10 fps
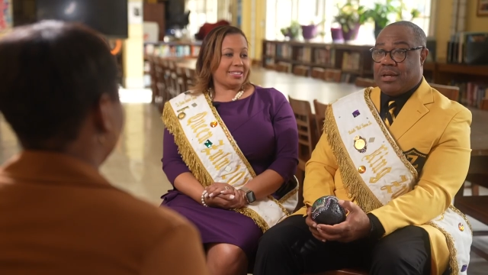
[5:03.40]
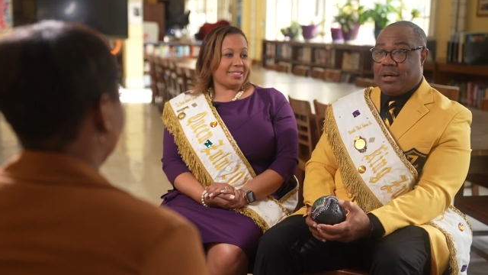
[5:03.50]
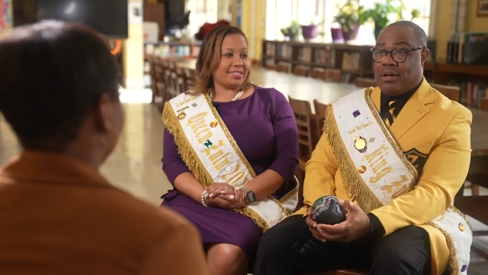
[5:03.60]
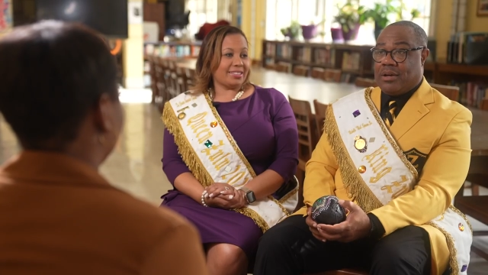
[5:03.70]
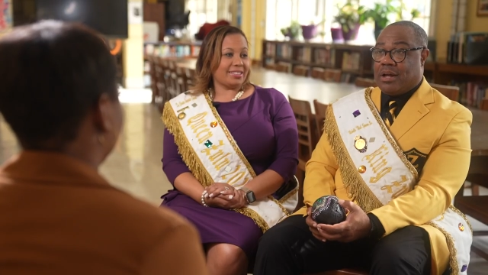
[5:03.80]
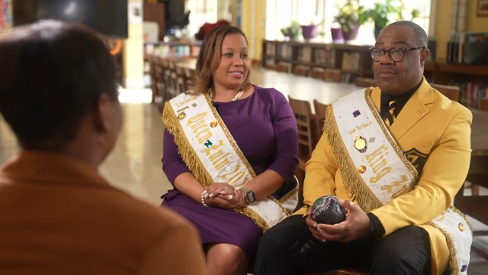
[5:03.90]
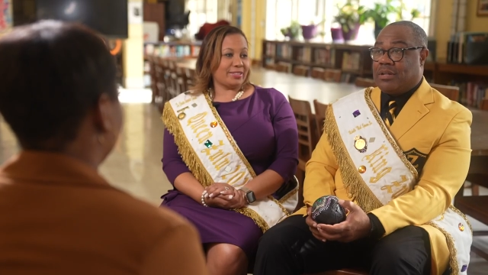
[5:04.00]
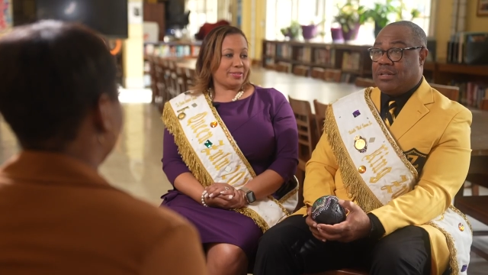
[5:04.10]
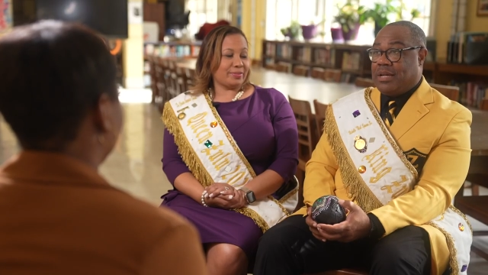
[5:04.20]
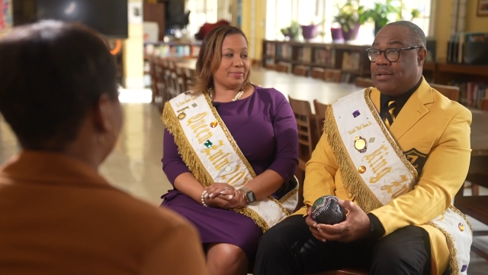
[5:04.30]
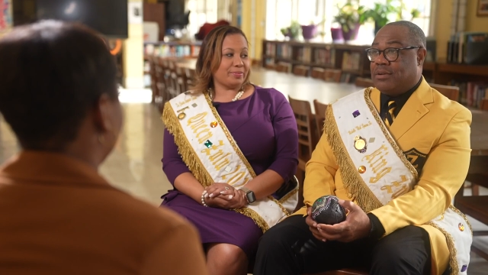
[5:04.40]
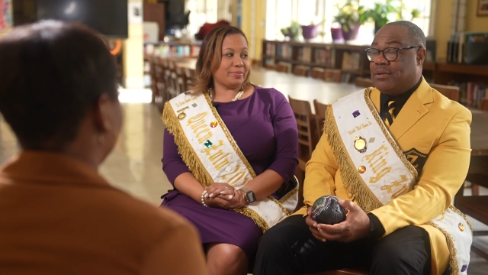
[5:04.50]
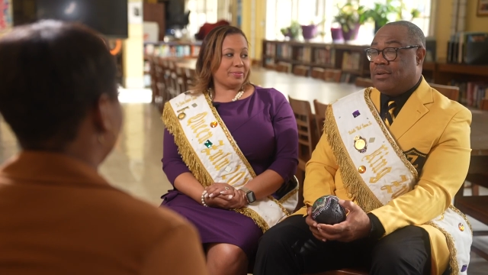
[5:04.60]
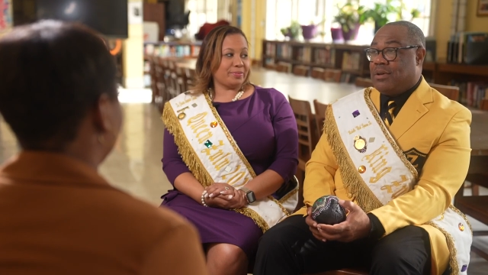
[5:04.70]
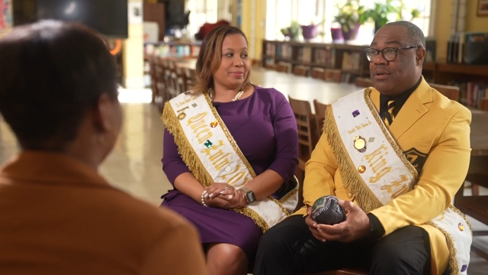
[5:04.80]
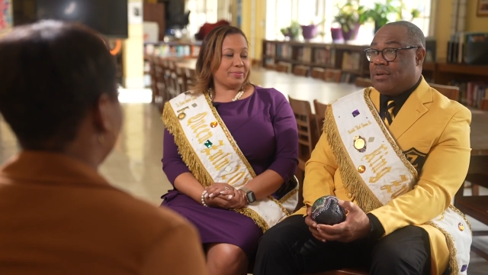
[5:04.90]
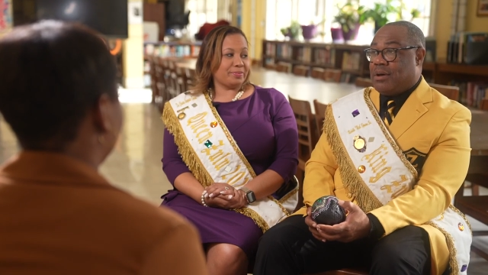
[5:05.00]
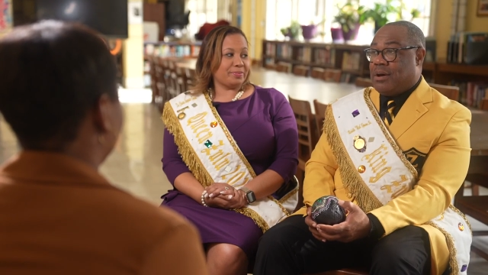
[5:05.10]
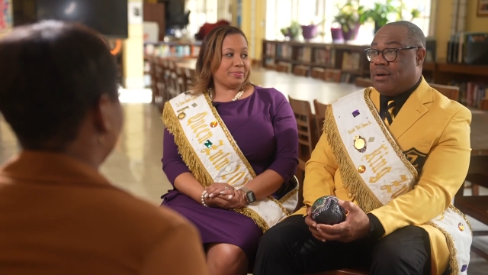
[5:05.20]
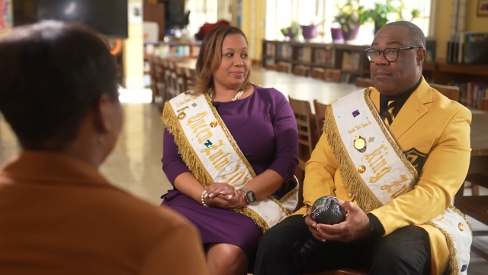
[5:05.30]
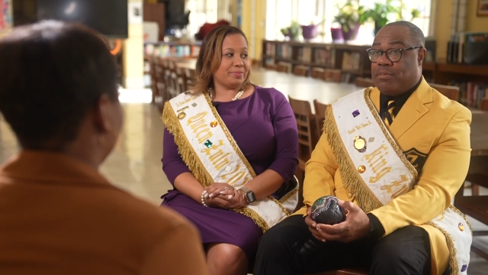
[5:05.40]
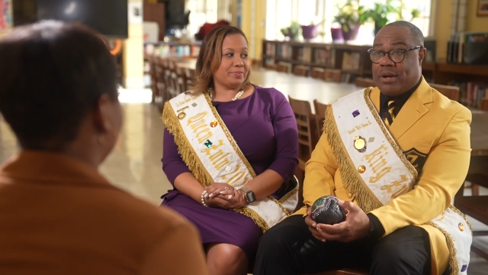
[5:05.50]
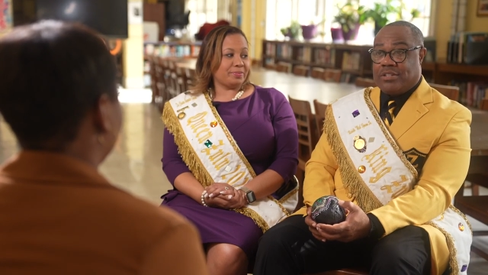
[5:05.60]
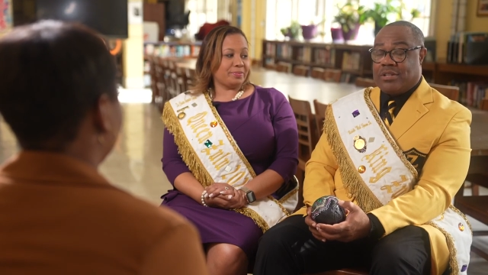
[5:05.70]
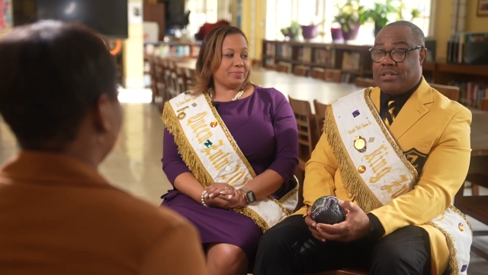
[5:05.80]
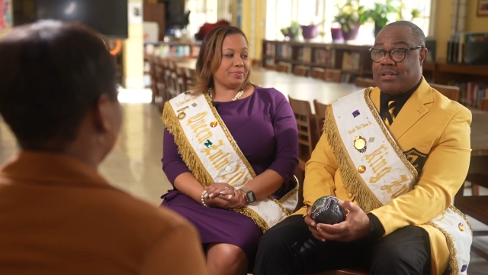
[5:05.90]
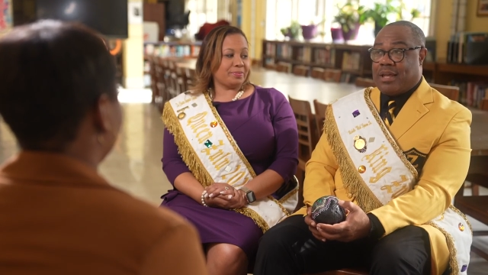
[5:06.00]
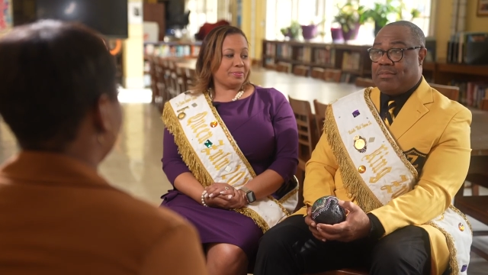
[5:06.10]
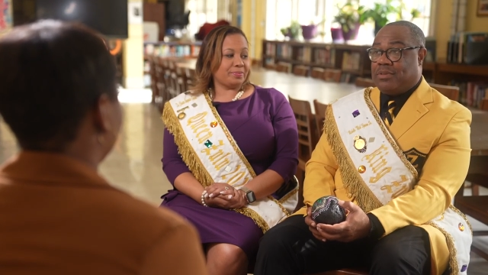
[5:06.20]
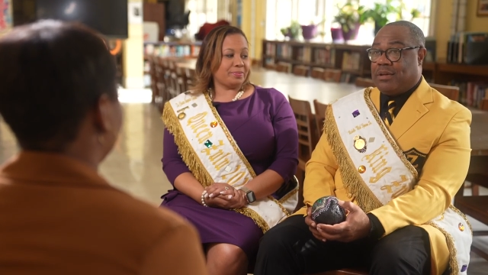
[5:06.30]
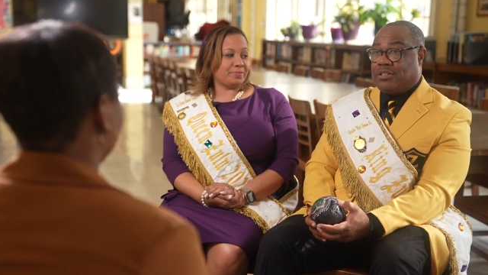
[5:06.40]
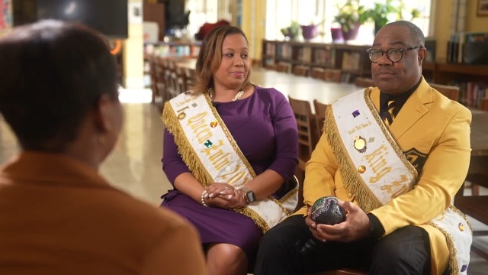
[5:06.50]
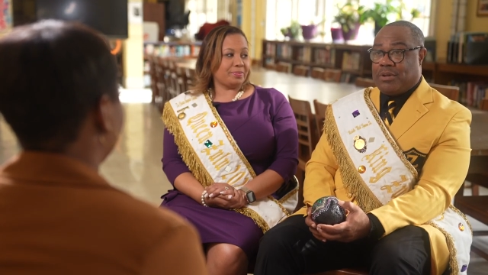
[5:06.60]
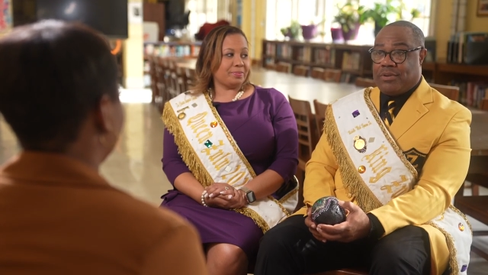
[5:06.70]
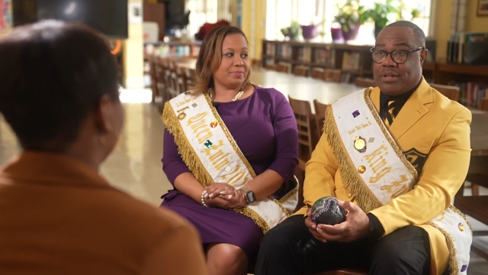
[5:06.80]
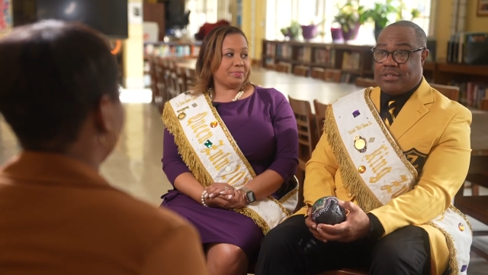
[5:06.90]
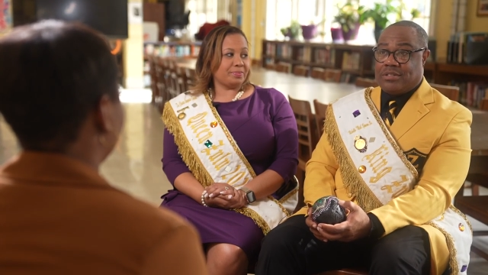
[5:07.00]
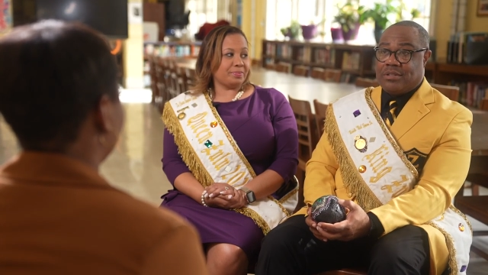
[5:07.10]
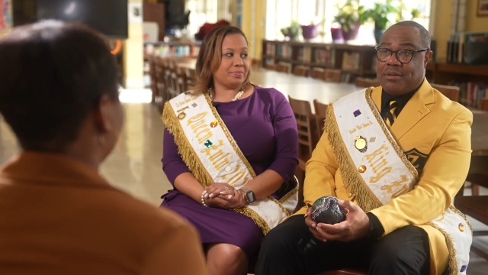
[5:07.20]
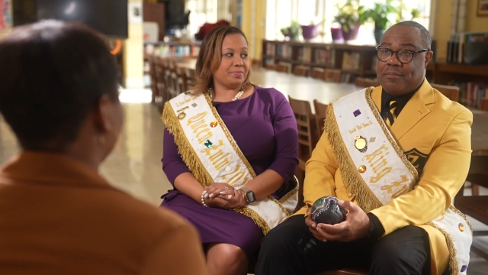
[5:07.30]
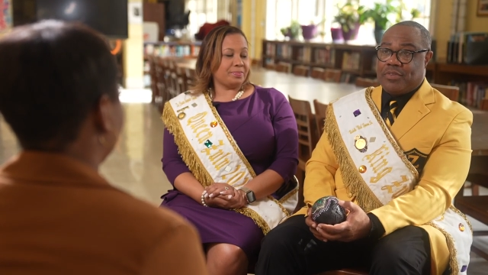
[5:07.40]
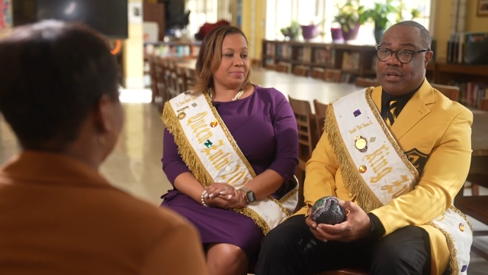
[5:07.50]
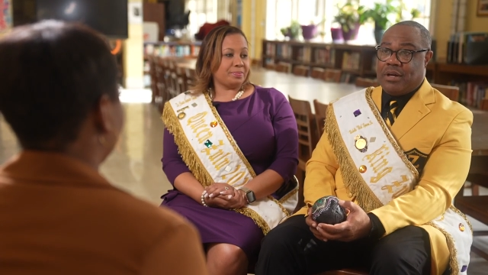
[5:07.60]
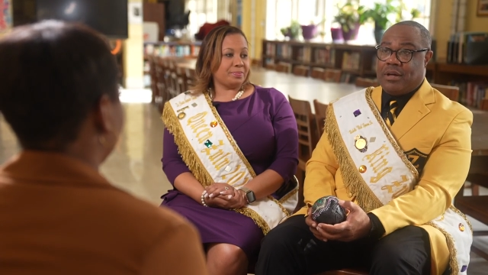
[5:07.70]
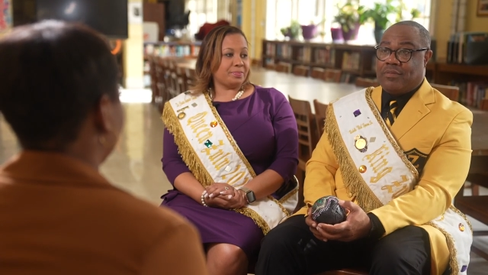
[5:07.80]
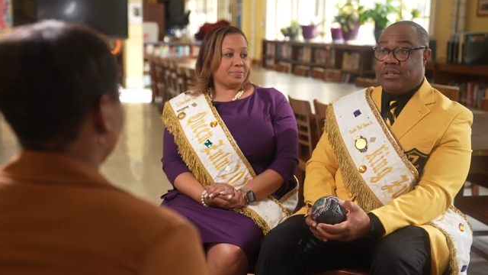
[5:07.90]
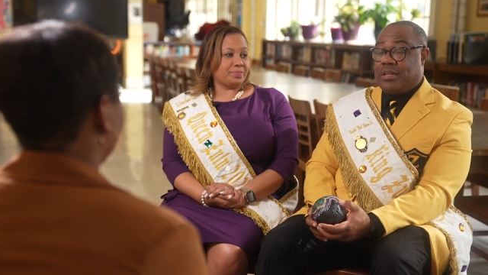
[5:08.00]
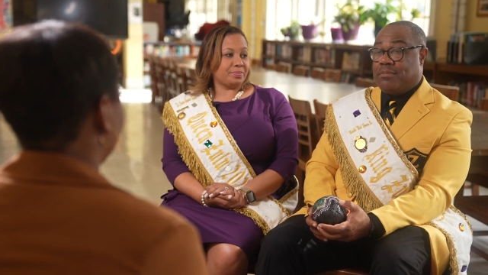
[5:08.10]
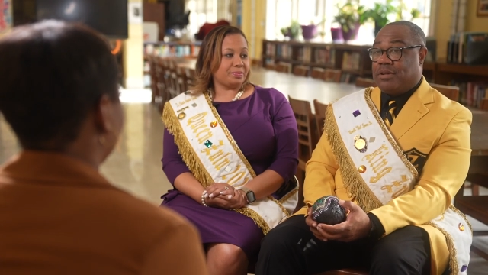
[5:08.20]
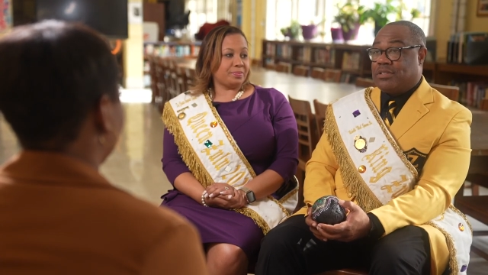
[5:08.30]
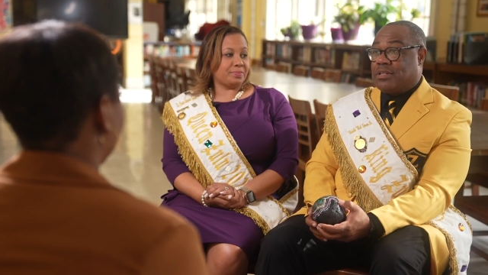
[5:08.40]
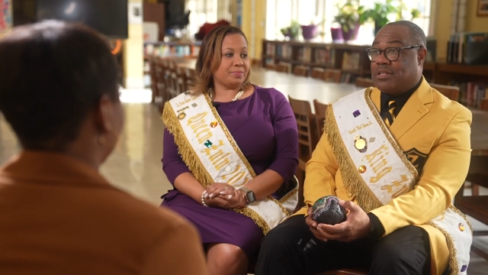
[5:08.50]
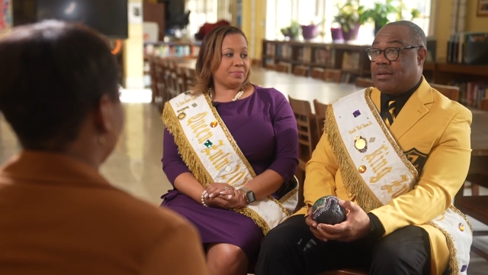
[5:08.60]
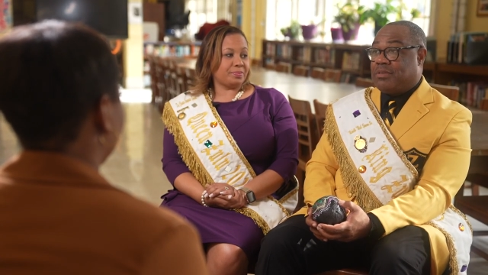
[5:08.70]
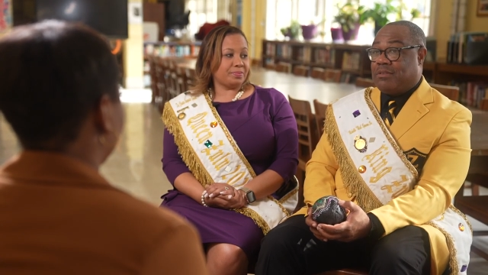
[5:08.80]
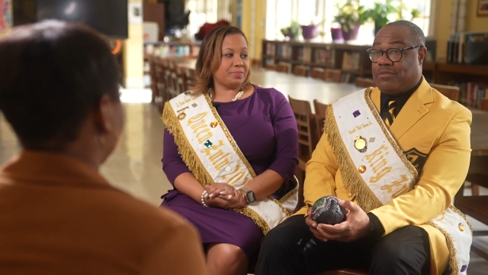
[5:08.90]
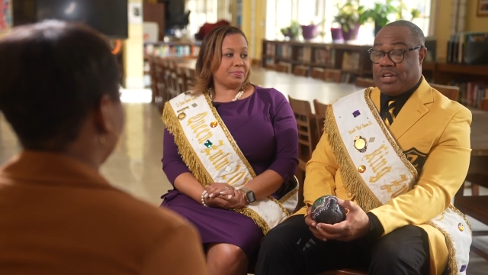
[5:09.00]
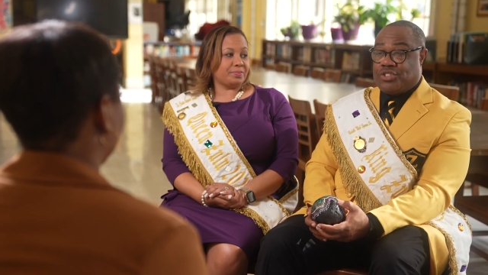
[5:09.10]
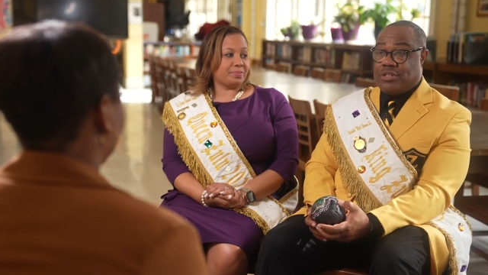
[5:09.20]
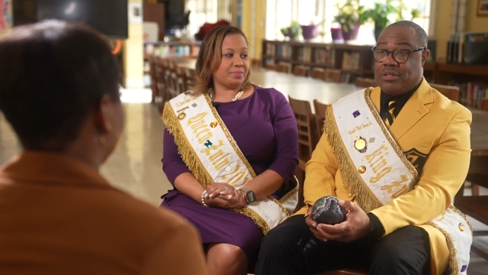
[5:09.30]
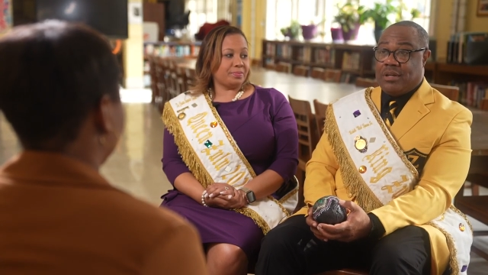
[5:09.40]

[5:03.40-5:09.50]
Speaker 1: Uh, every leader uh, brings to the table their experience. Uh, every leader brings to the table their vision.